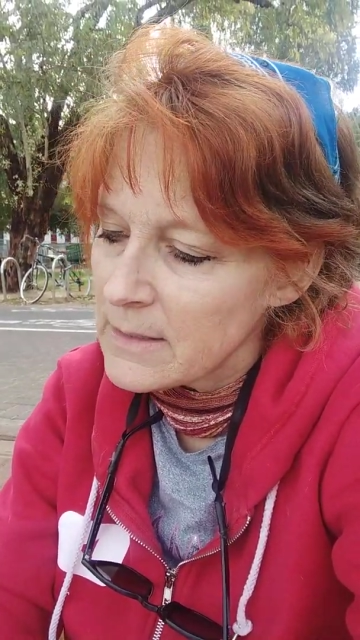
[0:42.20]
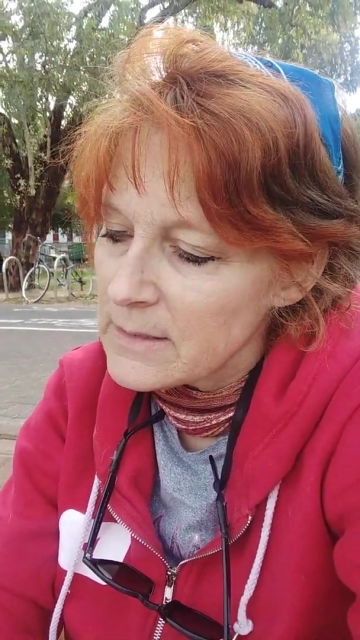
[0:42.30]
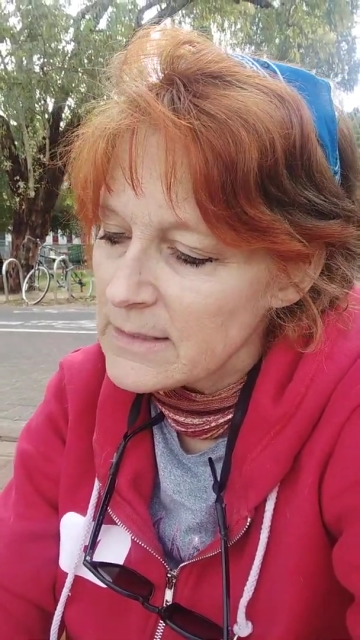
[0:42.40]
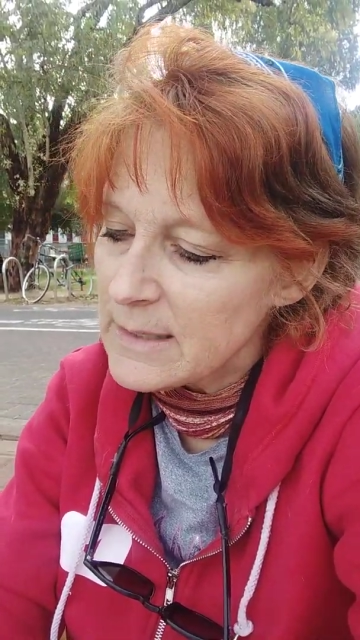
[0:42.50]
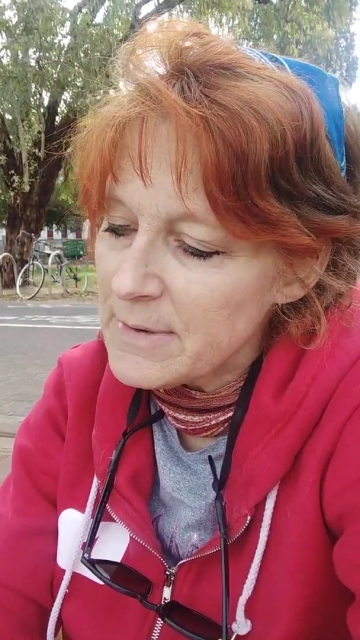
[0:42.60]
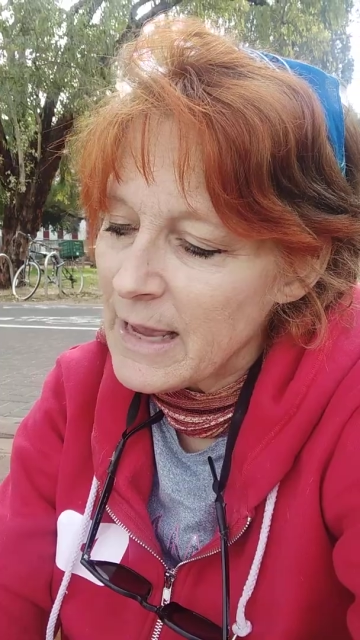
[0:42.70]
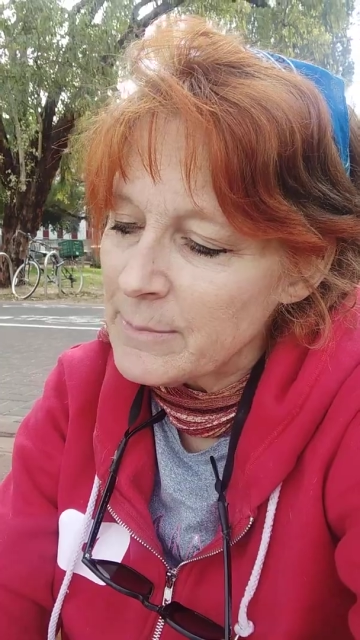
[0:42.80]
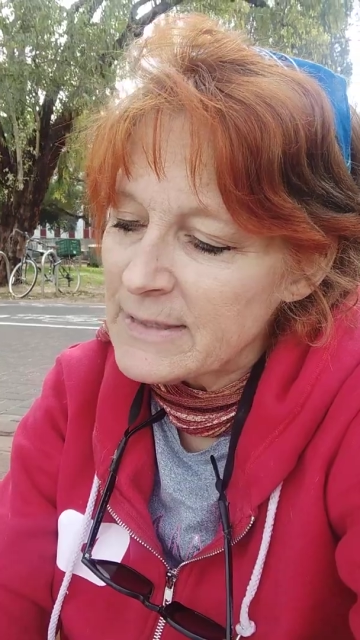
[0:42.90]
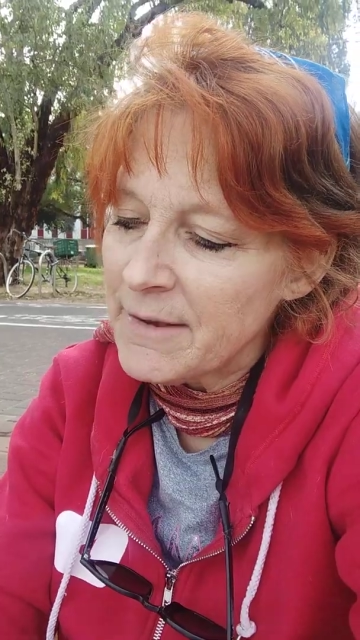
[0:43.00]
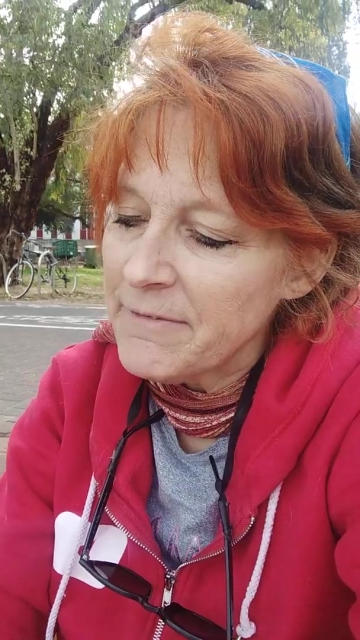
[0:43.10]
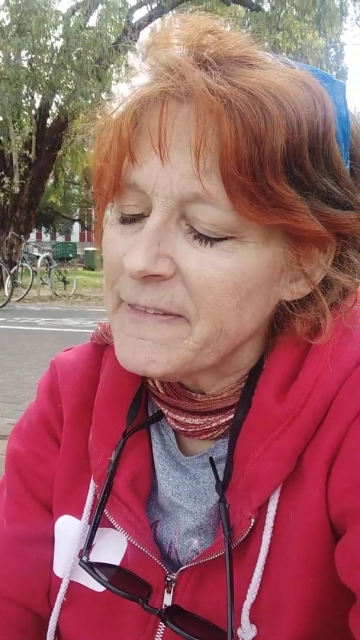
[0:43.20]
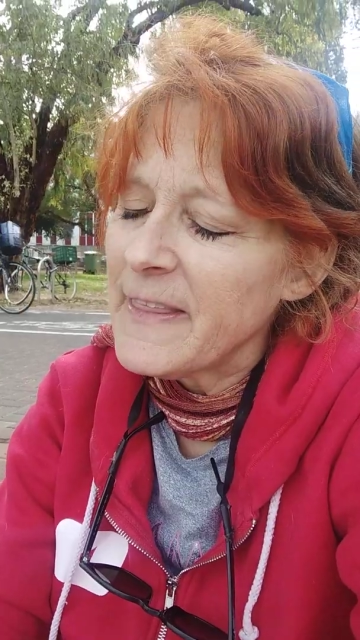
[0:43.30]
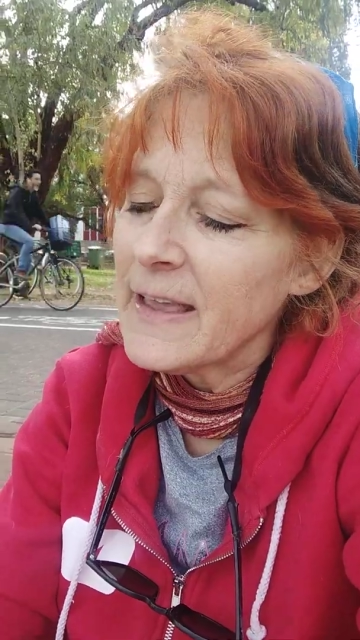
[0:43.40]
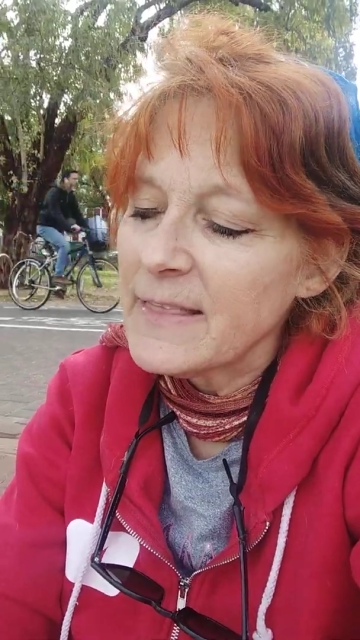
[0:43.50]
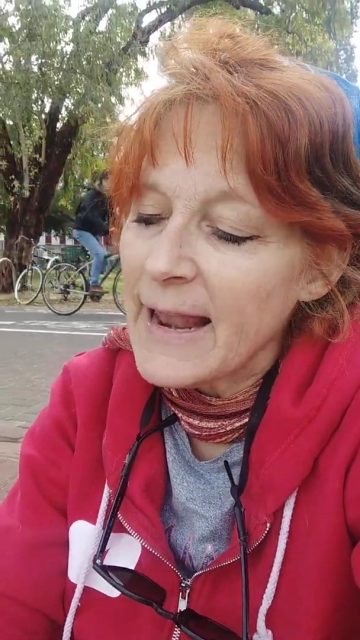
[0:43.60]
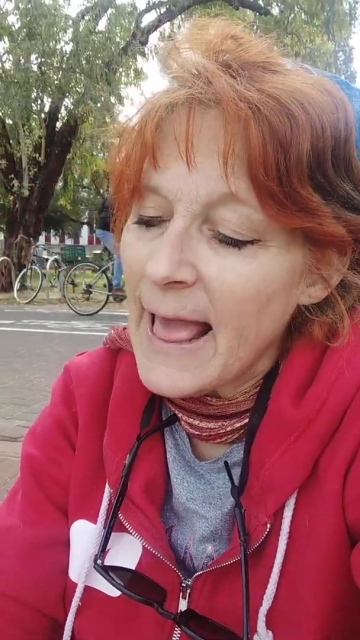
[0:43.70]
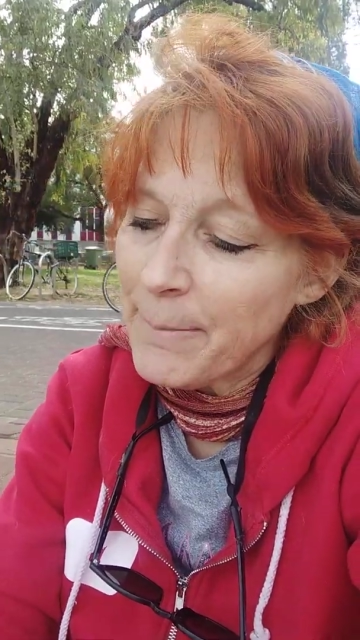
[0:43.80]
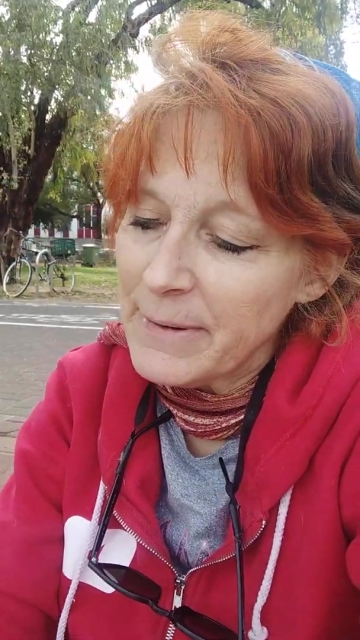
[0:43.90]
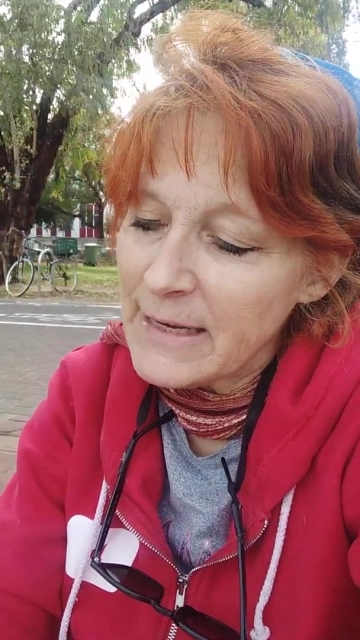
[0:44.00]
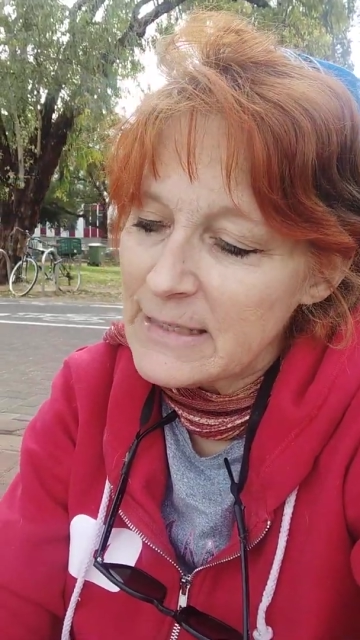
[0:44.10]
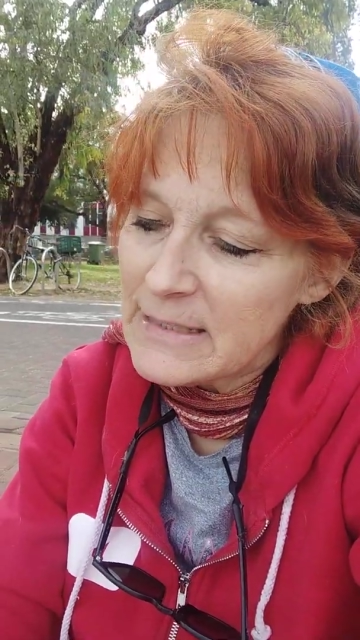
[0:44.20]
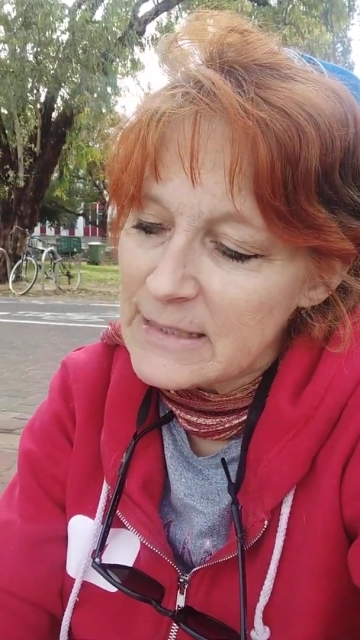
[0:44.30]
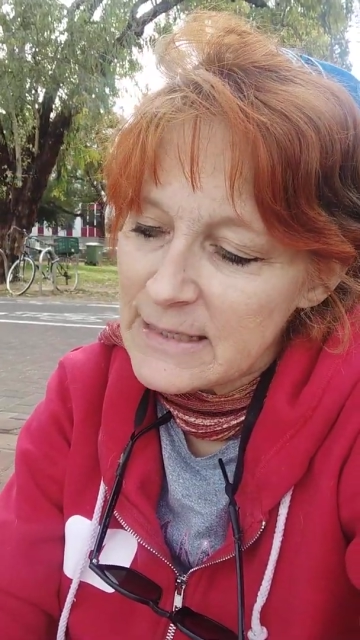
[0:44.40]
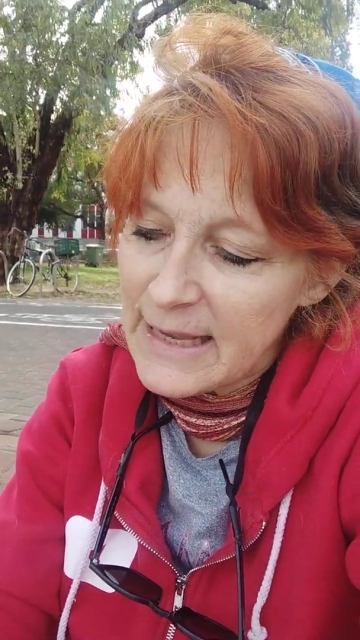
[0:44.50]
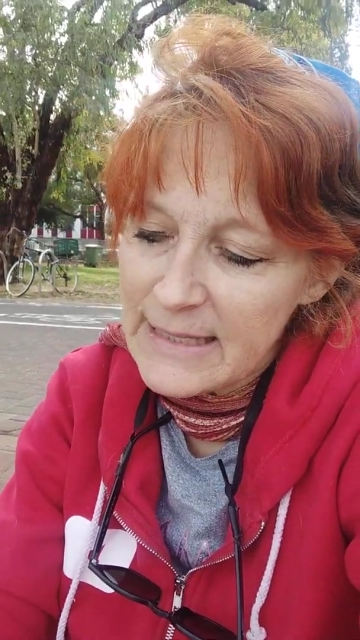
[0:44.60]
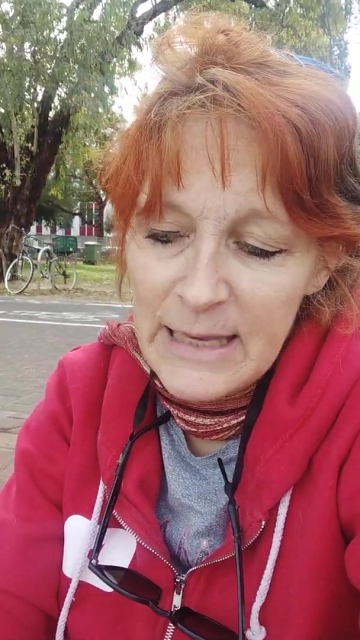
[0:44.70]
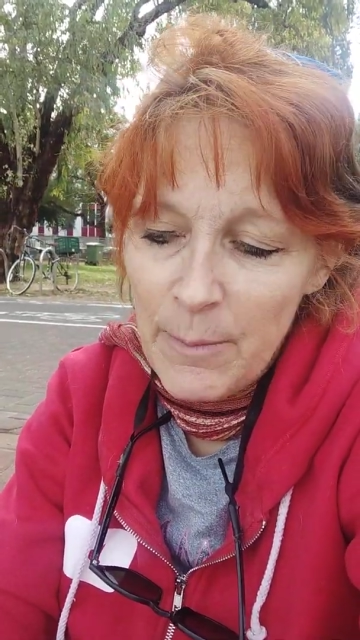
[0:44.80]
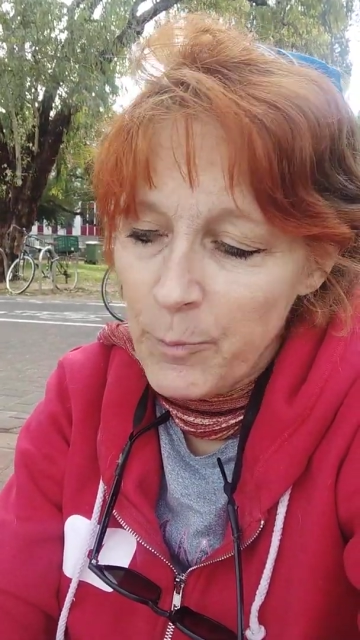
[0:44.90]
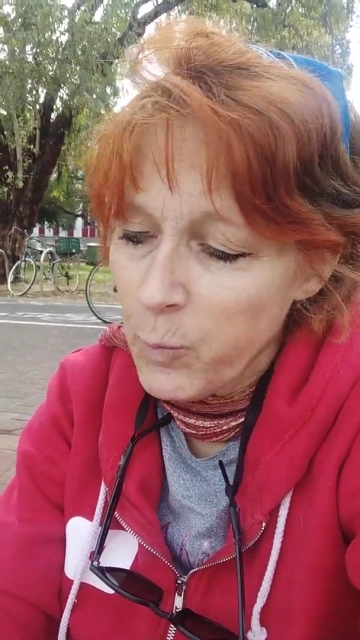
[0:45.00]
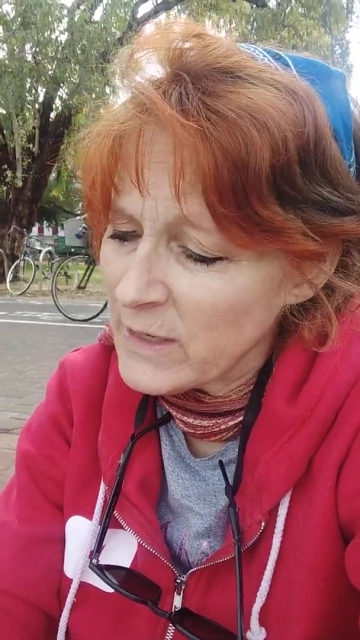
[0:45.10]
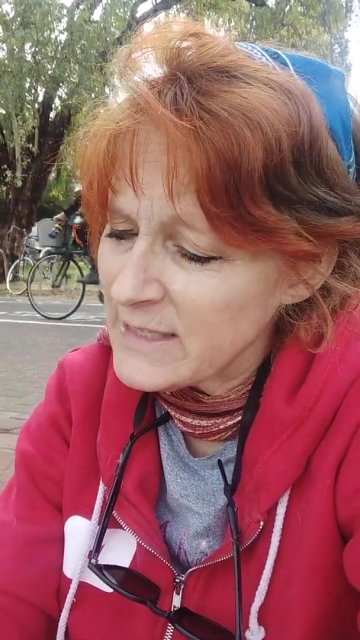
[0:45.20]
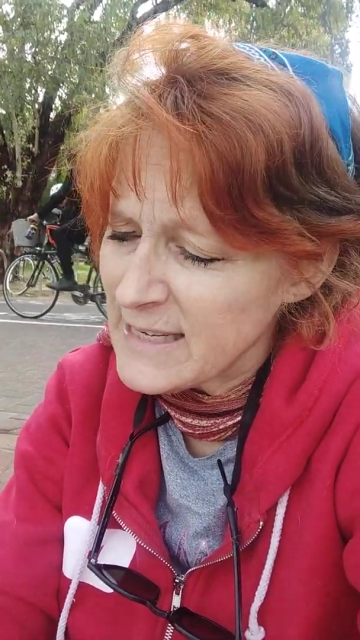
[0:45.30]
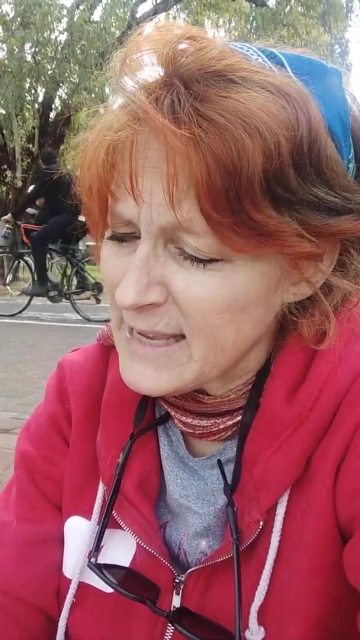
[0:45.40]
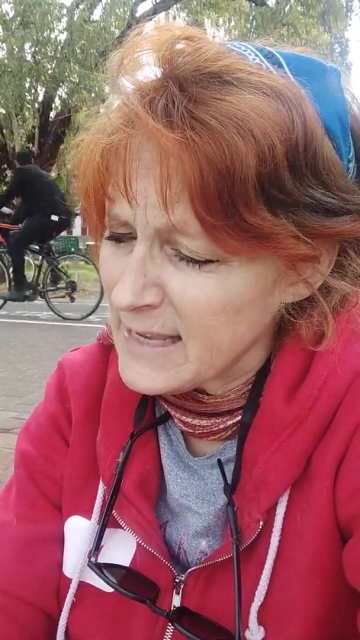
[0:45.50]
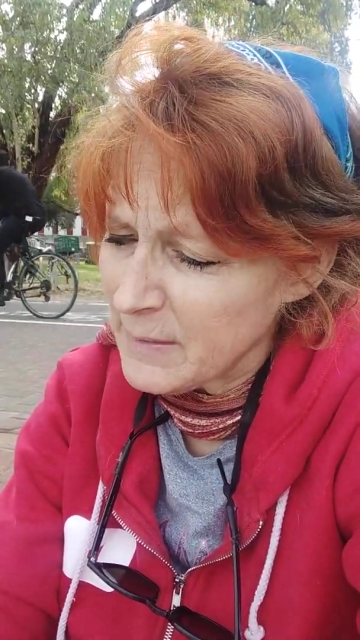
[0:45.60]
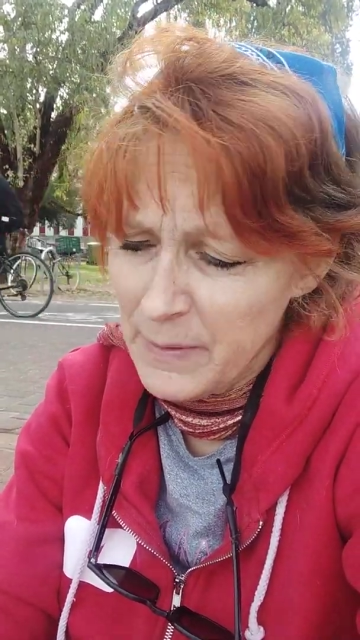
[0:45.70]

Sometimes I think that happiness gets up one day,